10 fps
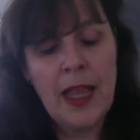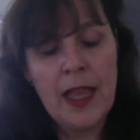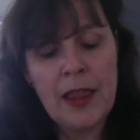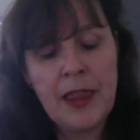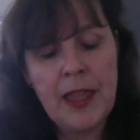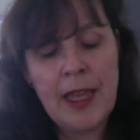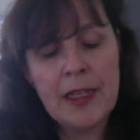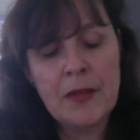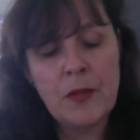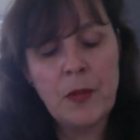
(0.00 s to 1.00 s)
And
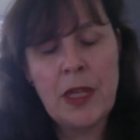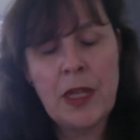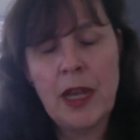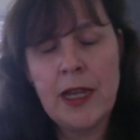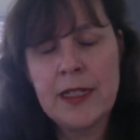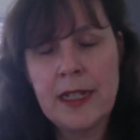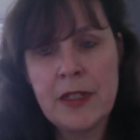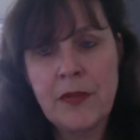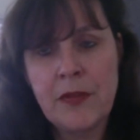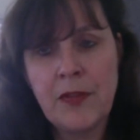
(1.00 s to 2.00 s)
then we
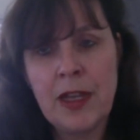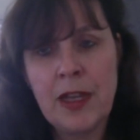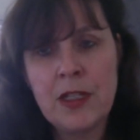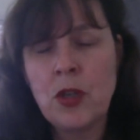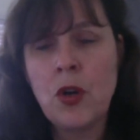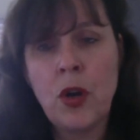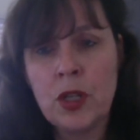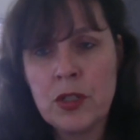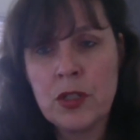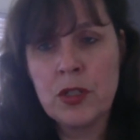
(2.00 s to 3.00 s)
identified core
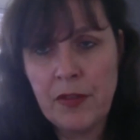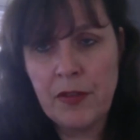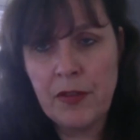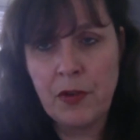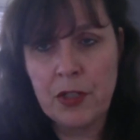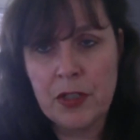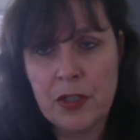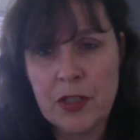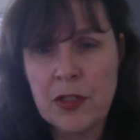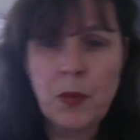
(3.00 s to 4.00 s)
driving
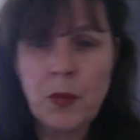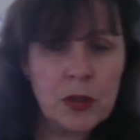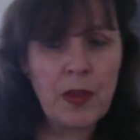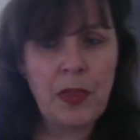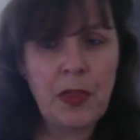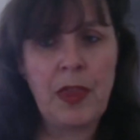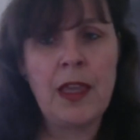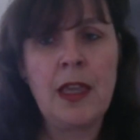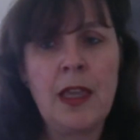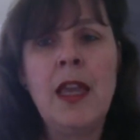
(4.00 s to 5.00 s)
forces. So what do we think